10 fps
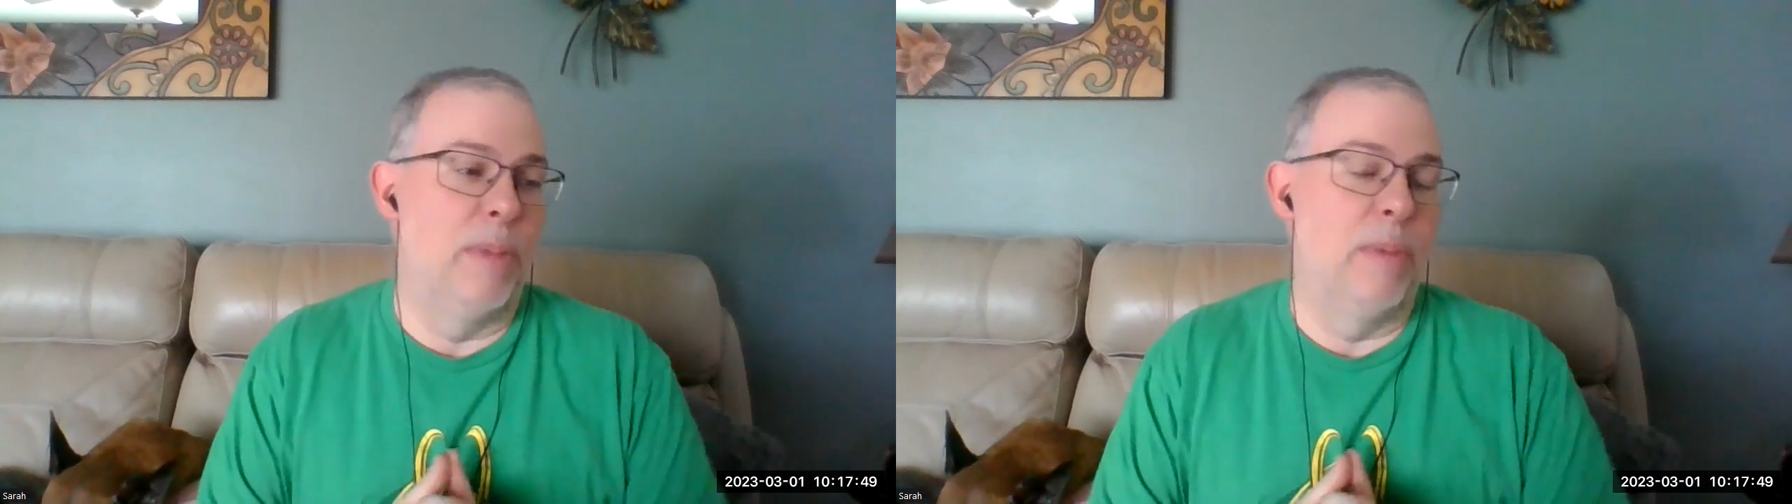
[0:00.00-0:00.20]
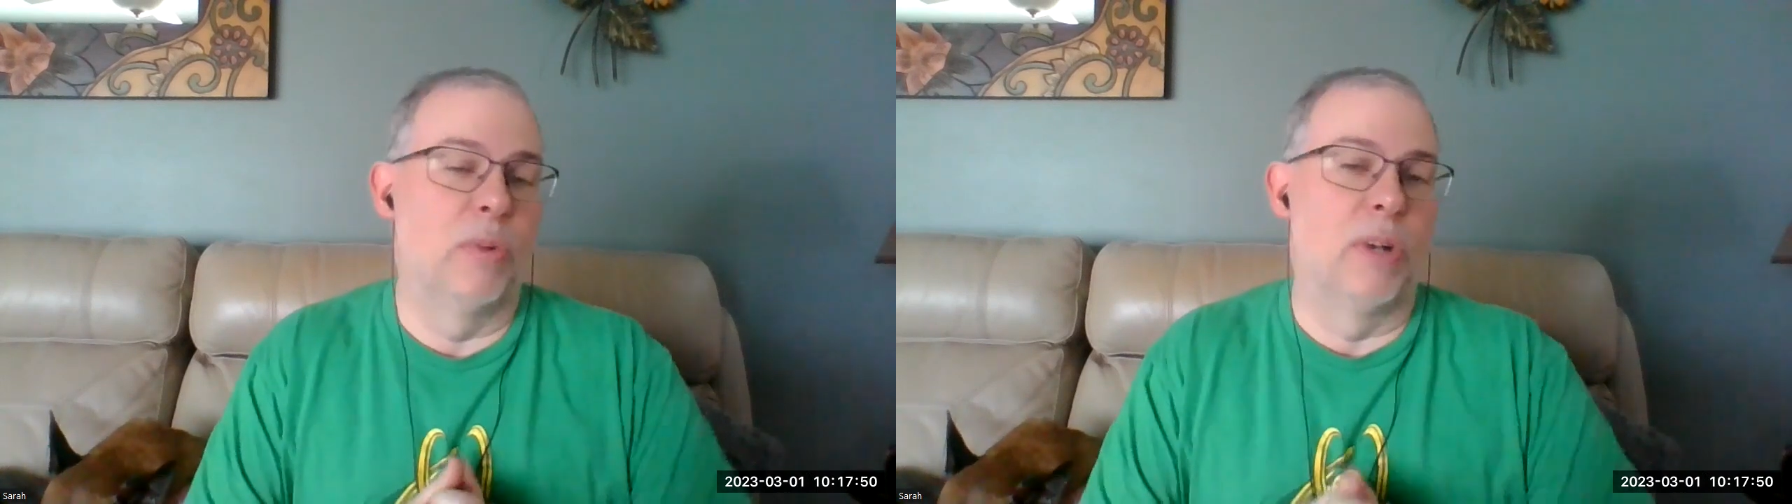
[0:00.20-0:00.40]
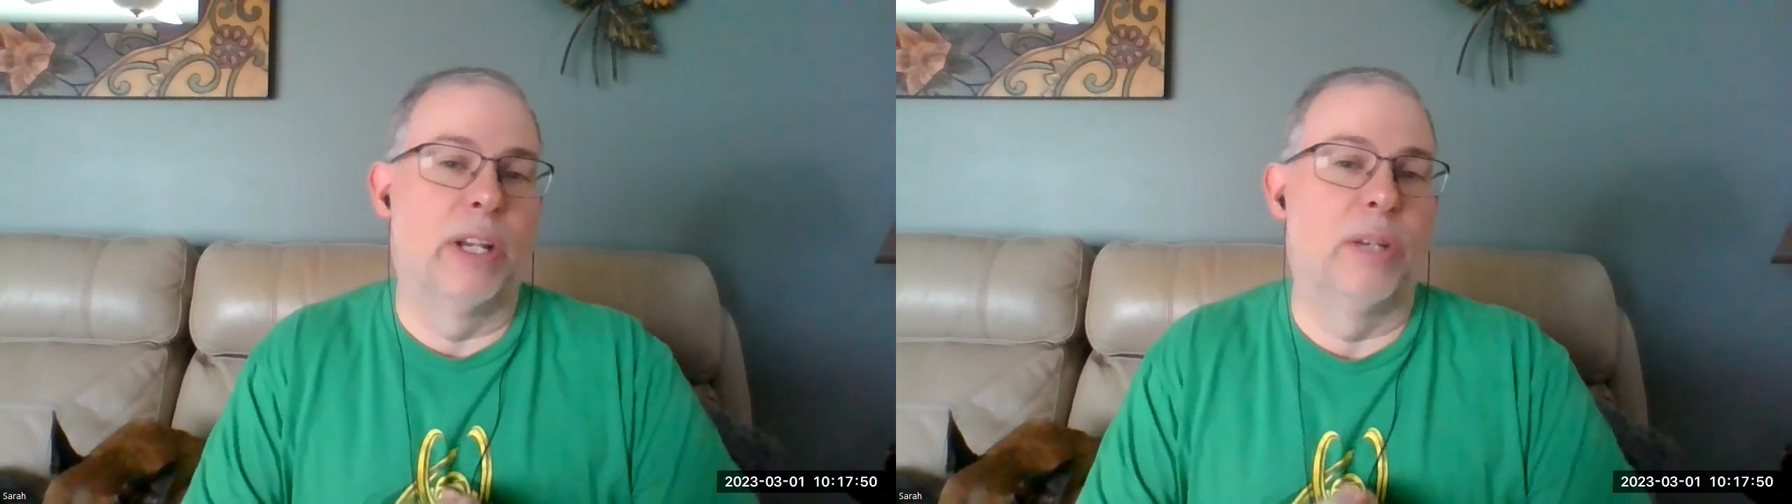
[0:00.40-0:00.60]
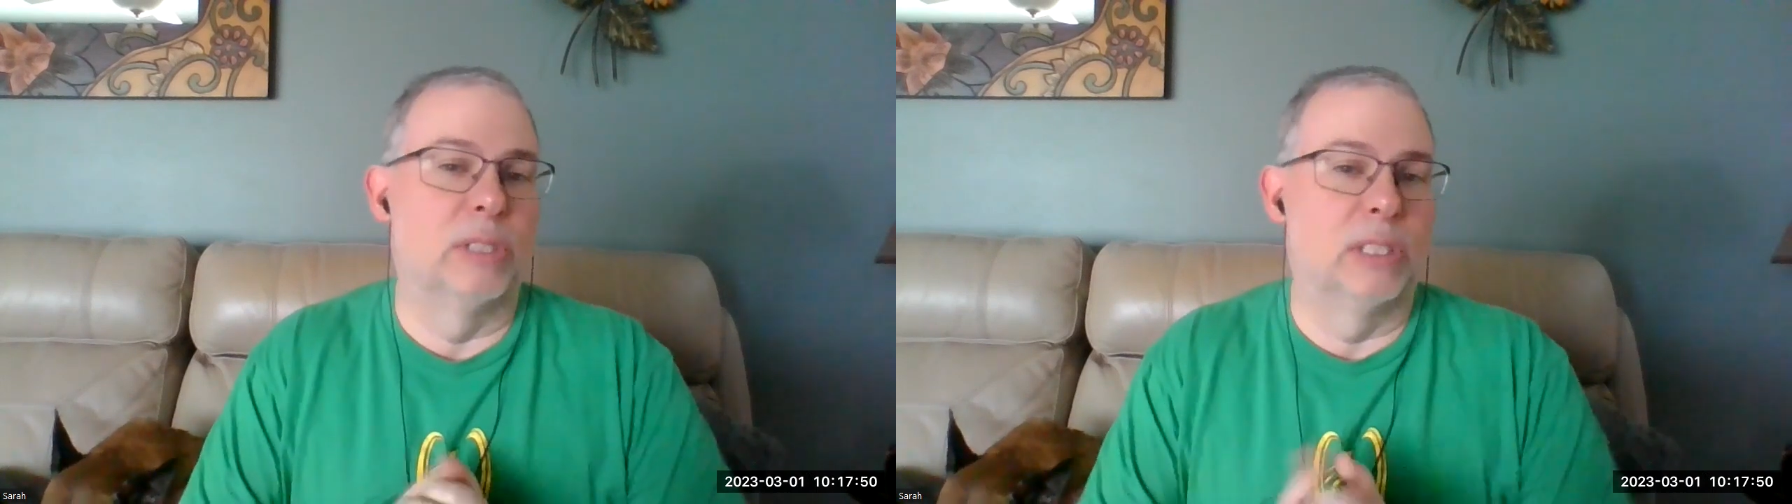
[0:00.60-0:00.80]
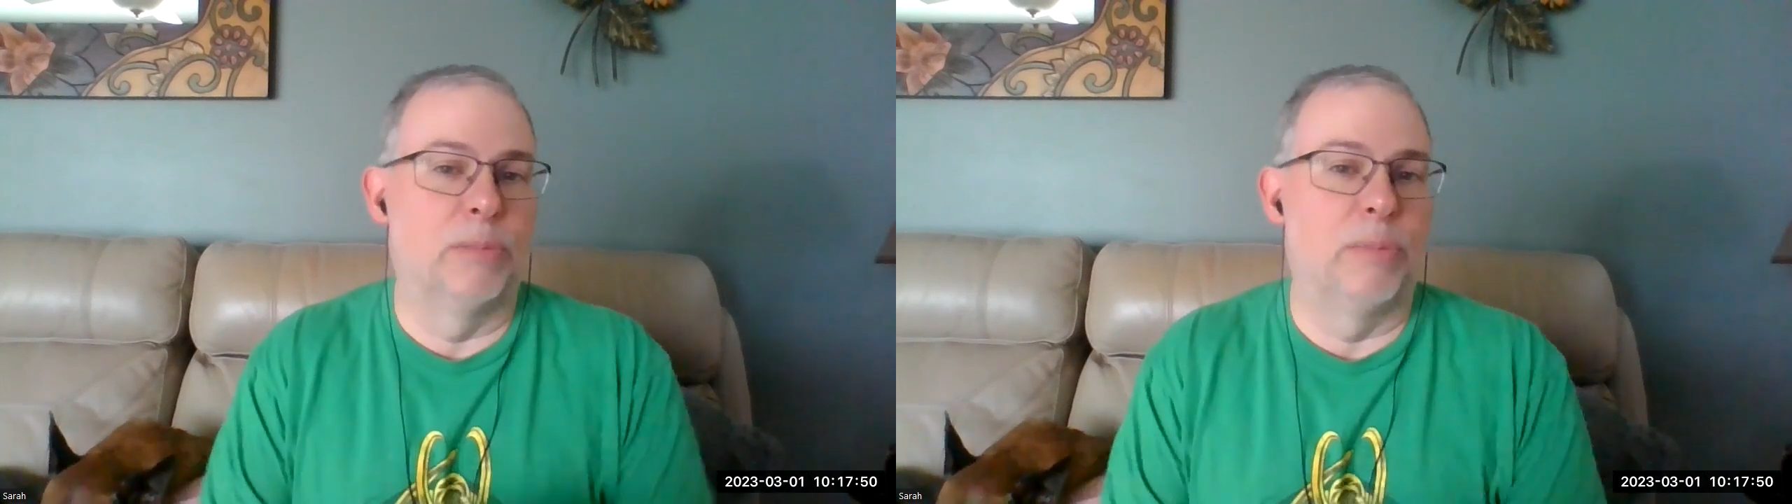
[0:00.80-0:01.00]
people would argue
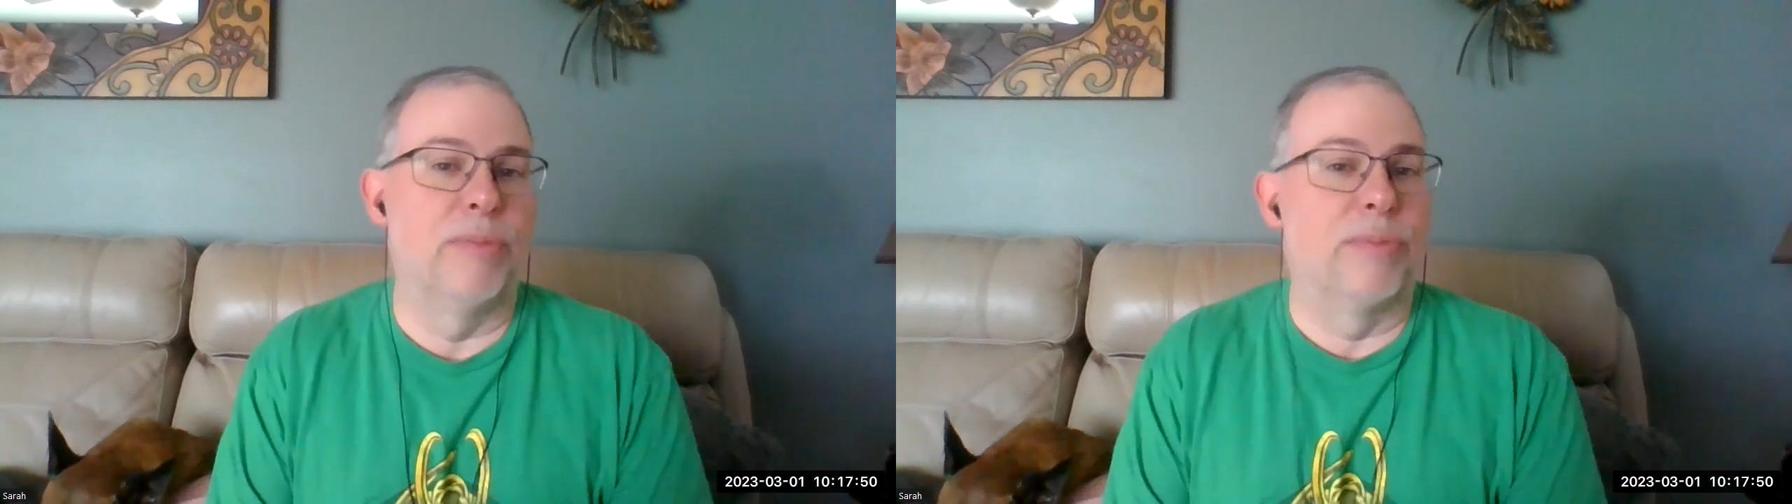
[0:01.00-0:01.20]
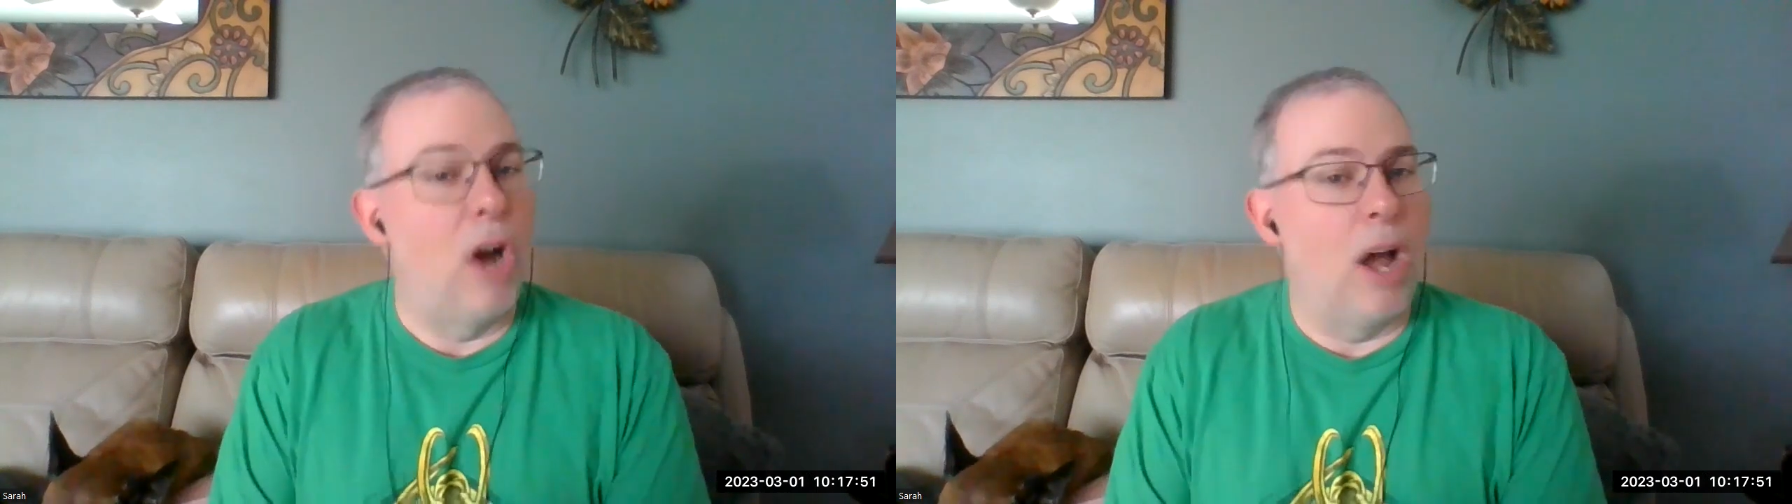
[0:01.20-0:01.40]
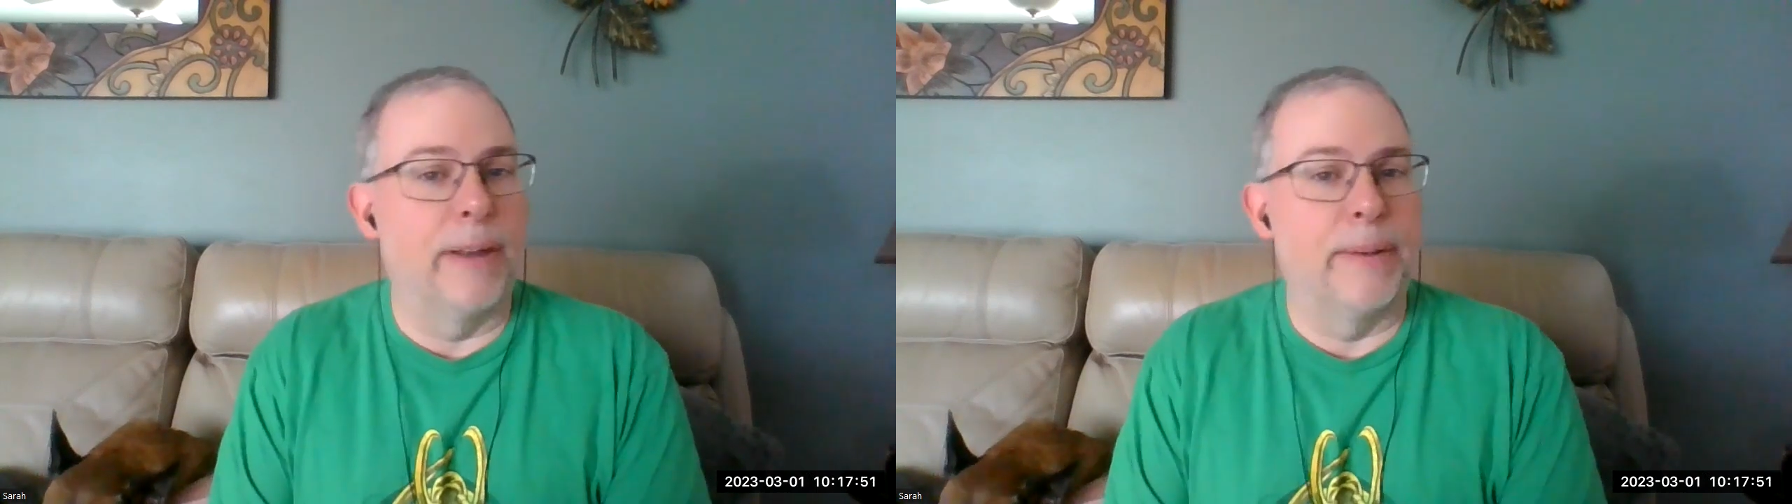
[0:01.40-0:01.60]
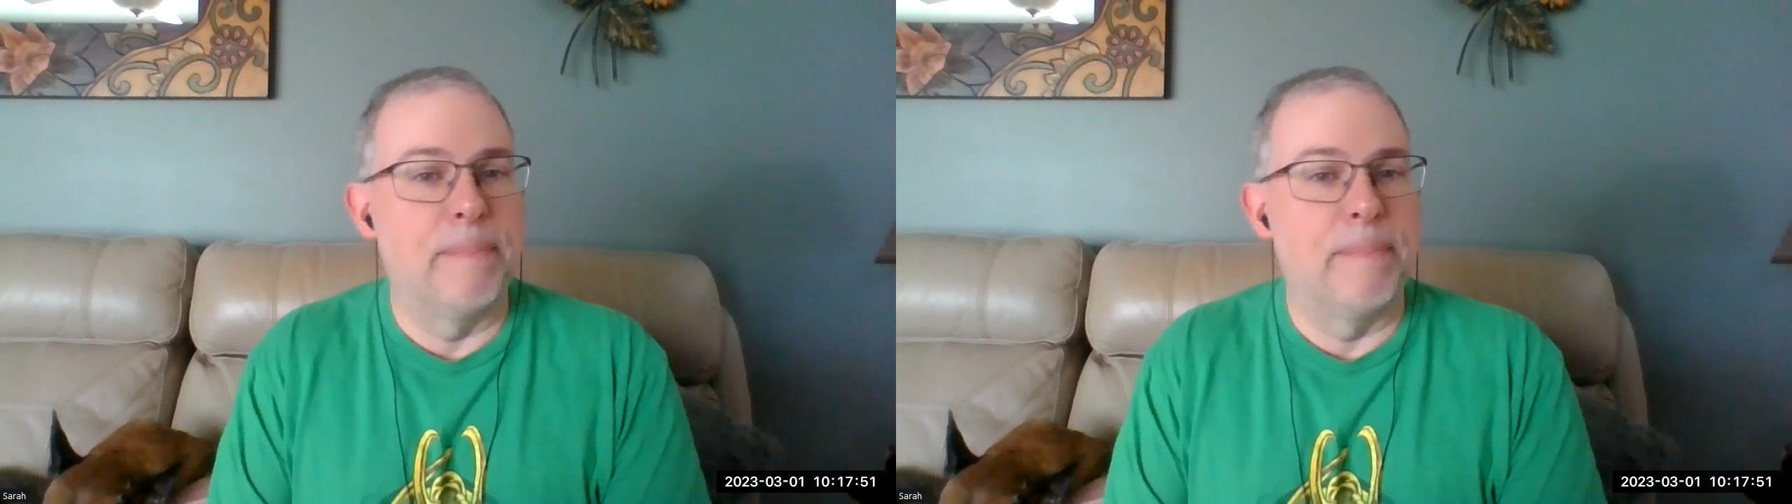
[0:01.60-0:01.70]
is it'd be fraud.